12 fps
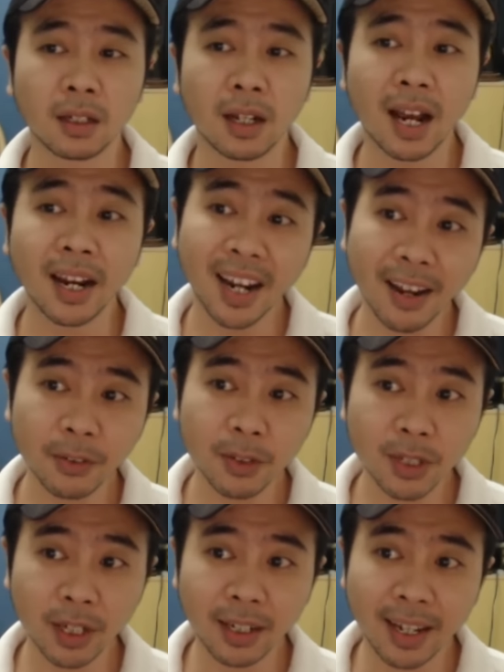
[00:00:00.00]
I have to
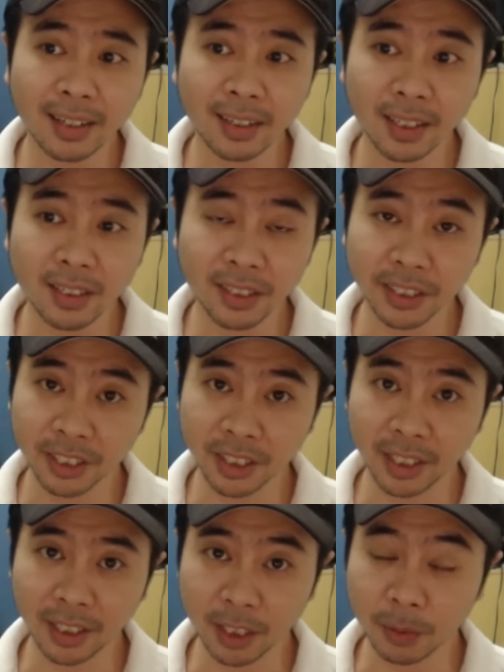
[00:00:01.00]
say that this leader
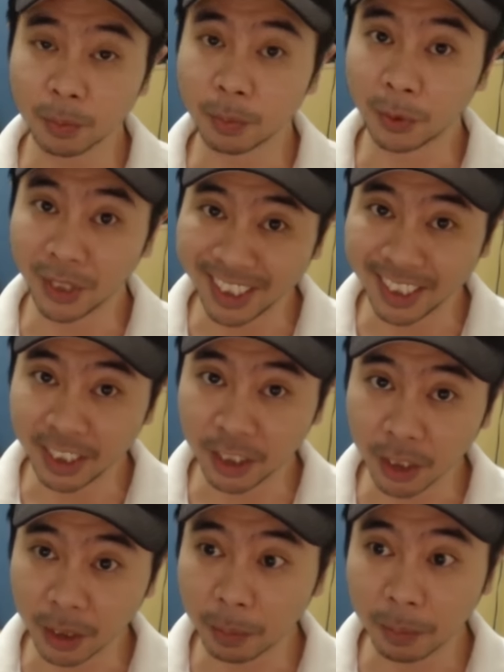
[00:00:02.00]
skill is pretty
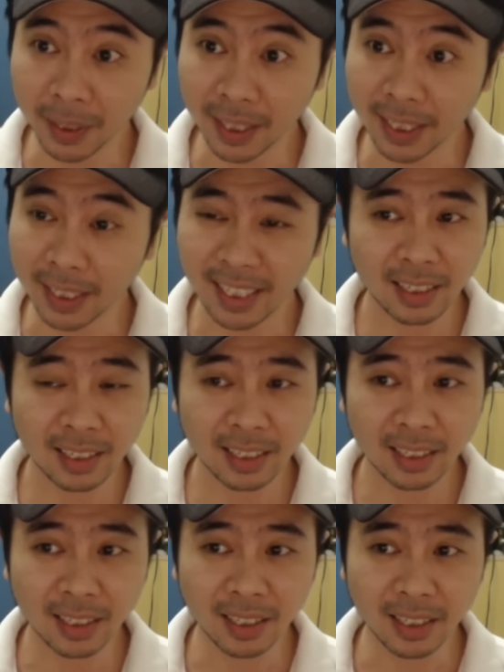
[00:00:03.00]
good, but
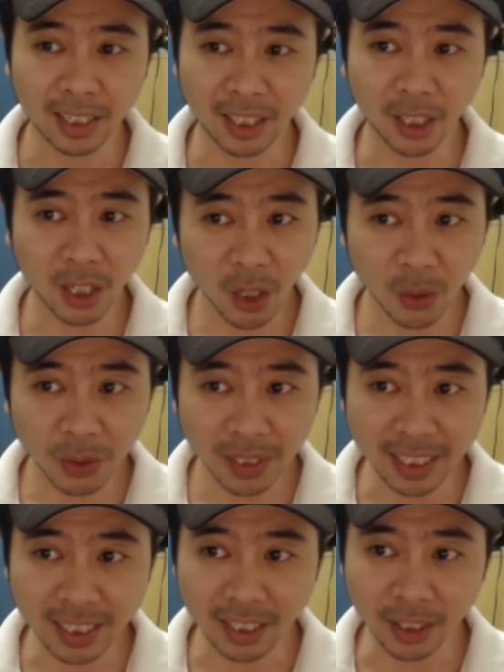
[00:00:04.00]
the
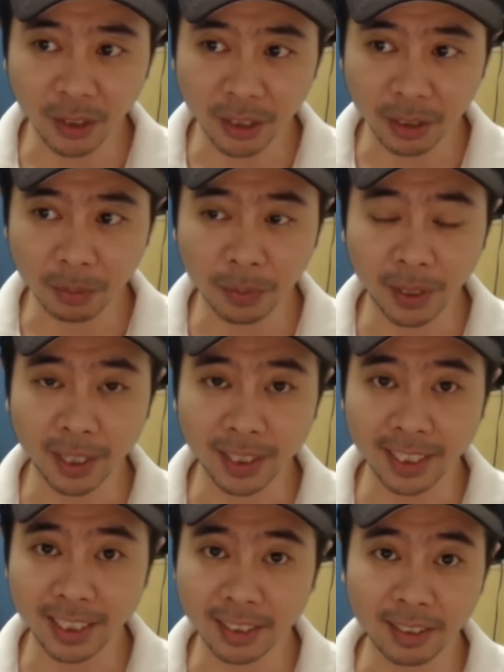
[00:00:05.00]
only annoying
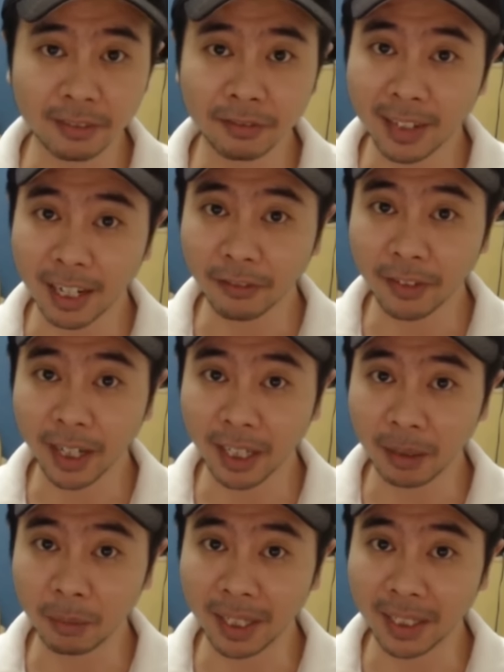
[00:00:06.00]
part is the 5
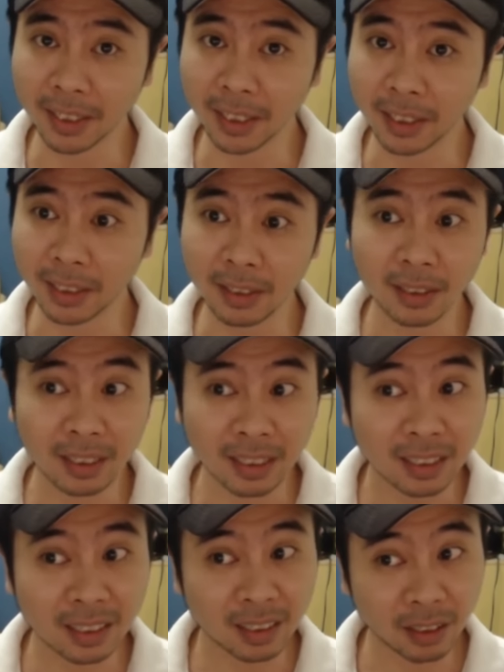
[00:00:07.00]
elemental
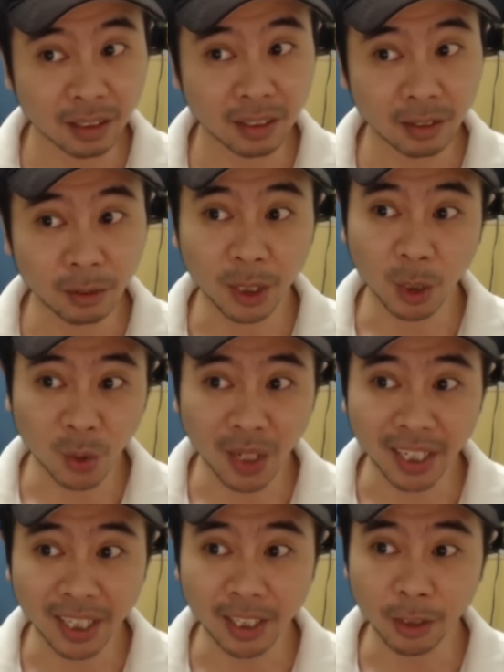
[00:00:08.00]

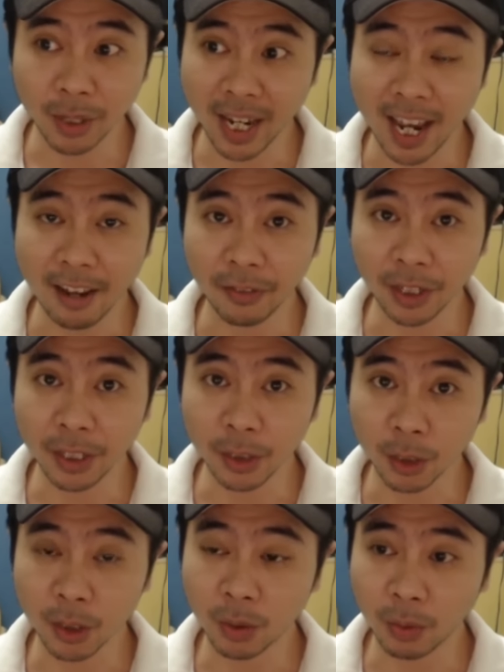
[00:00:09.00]
required to have in
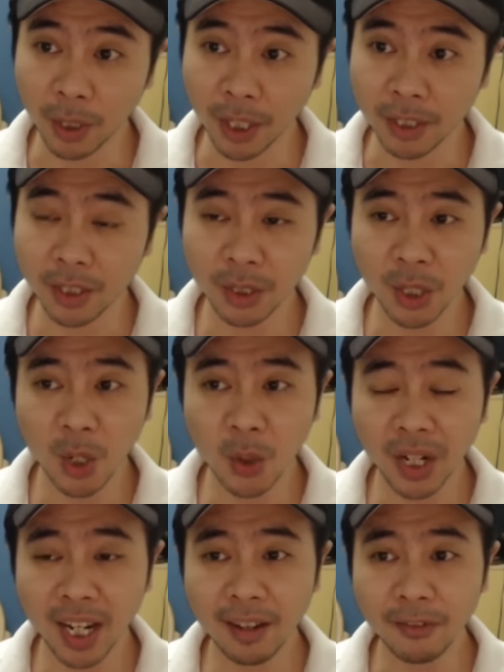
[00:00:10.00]
your squad.
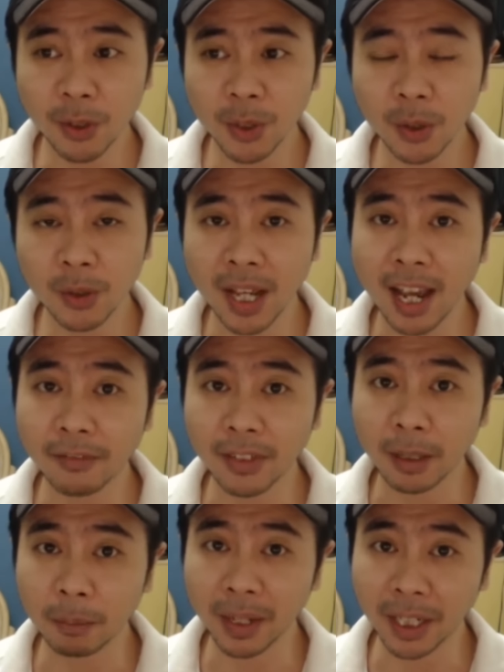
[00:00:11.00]
So if you don't have
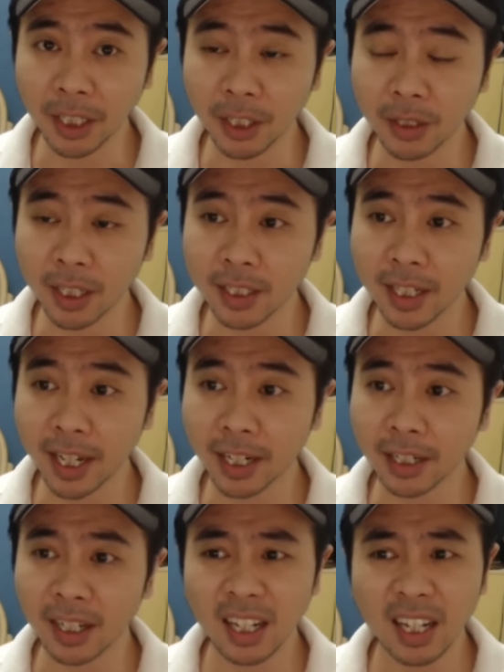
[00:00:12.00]
that many units
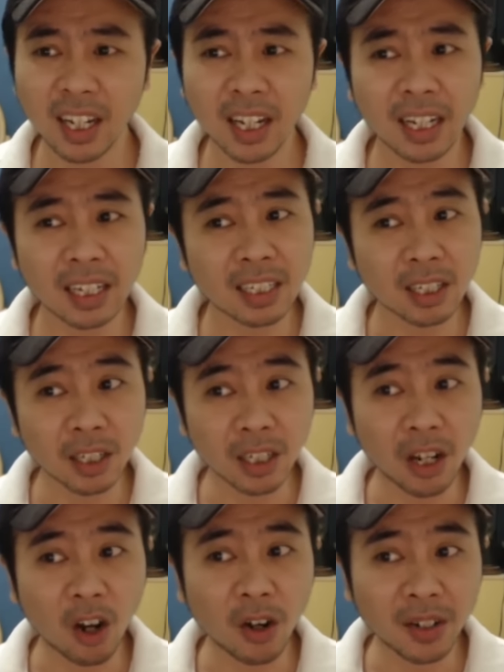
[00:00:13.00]
and
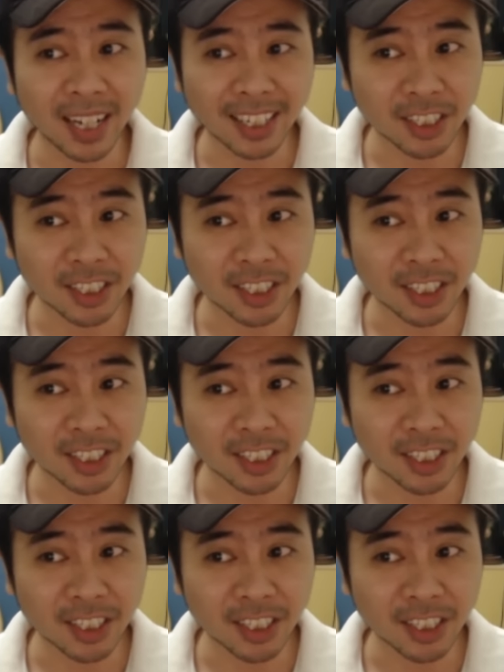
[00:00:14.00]
on that